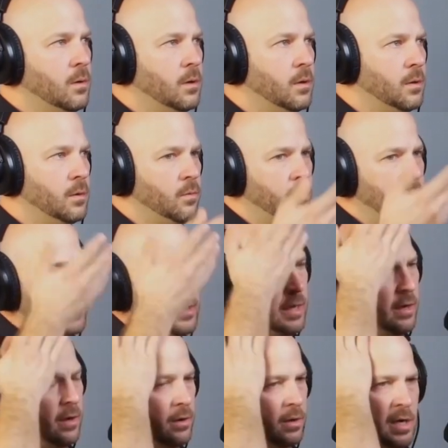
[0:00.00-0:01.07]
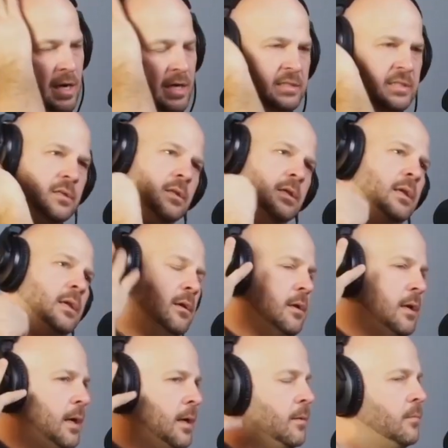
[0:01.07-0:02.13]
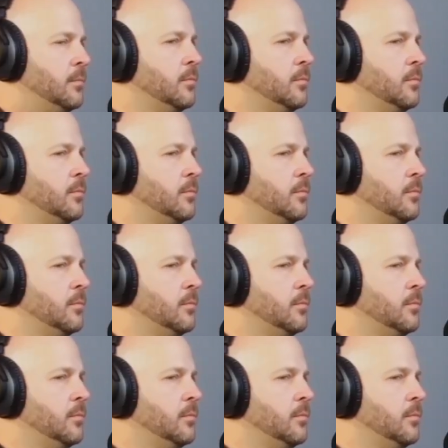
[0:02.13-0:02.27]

or when they are constantly,